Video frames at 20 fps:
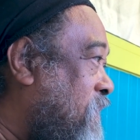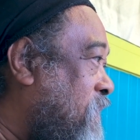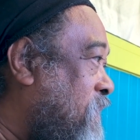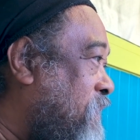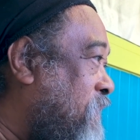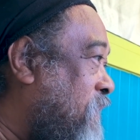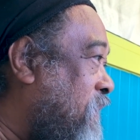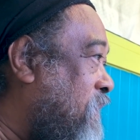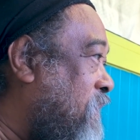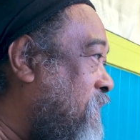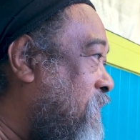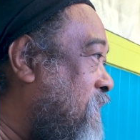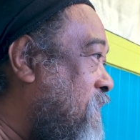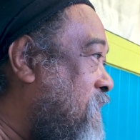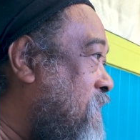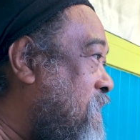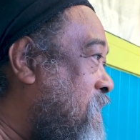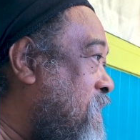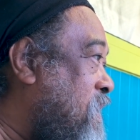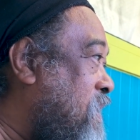You follow?
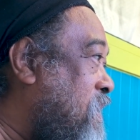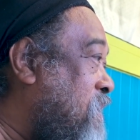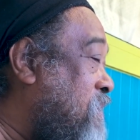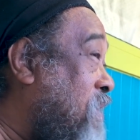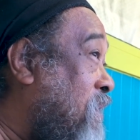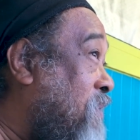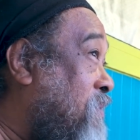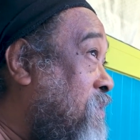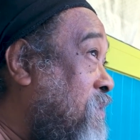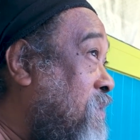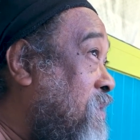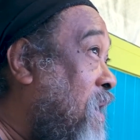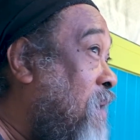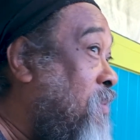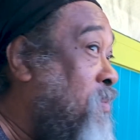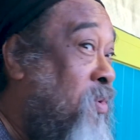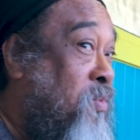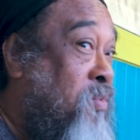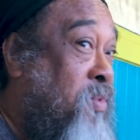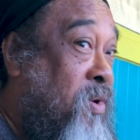You have to,
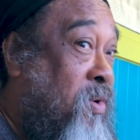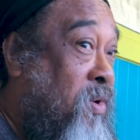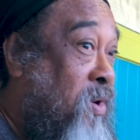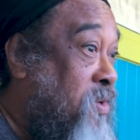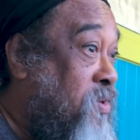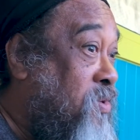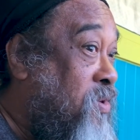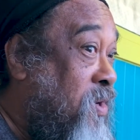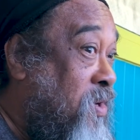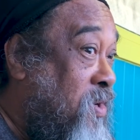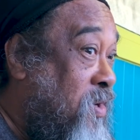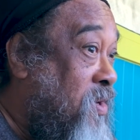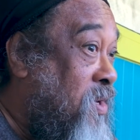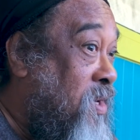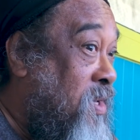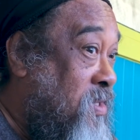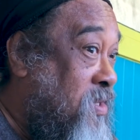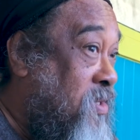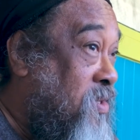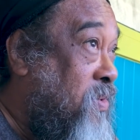I'm going to record it so you're going
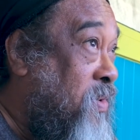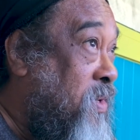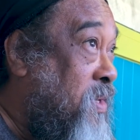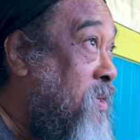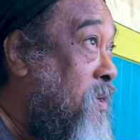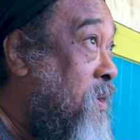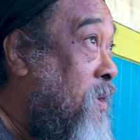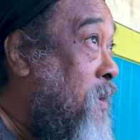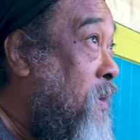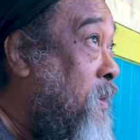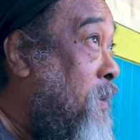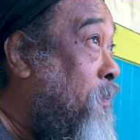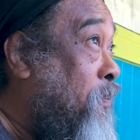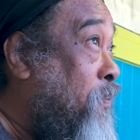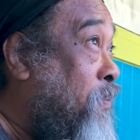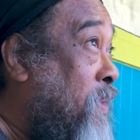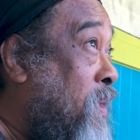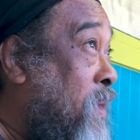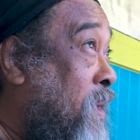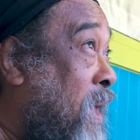to listen to it.
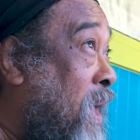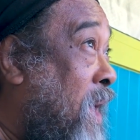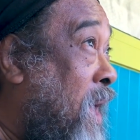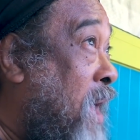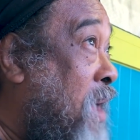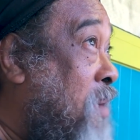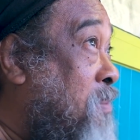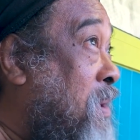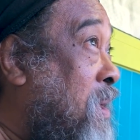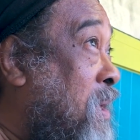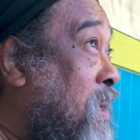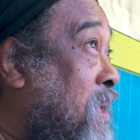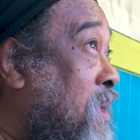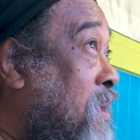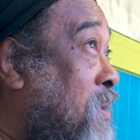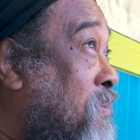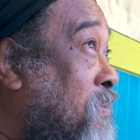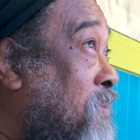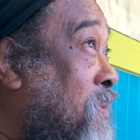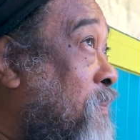The I
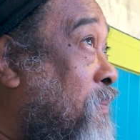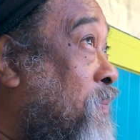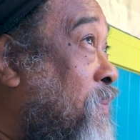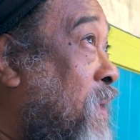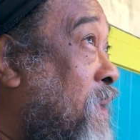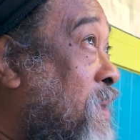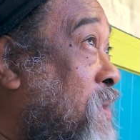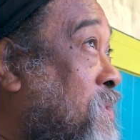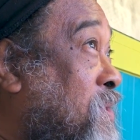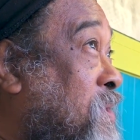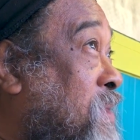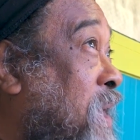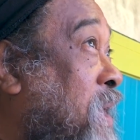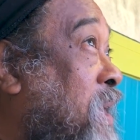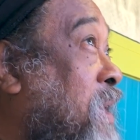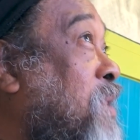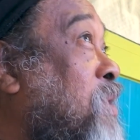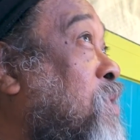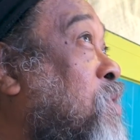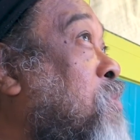believe is
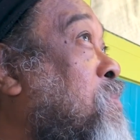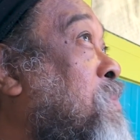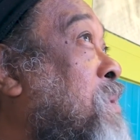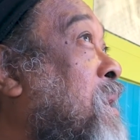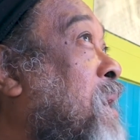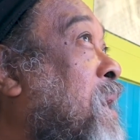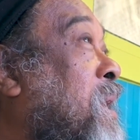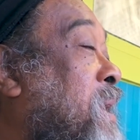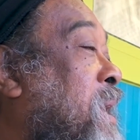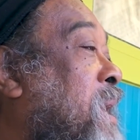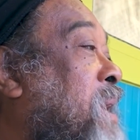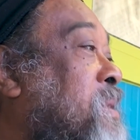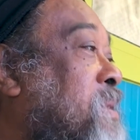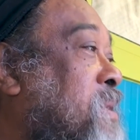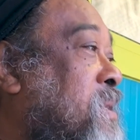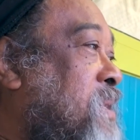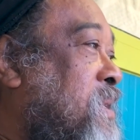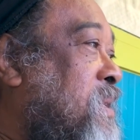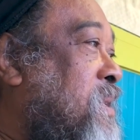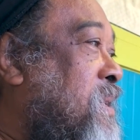taken to be an
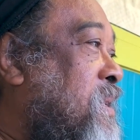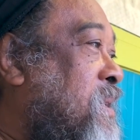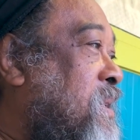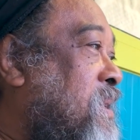entity.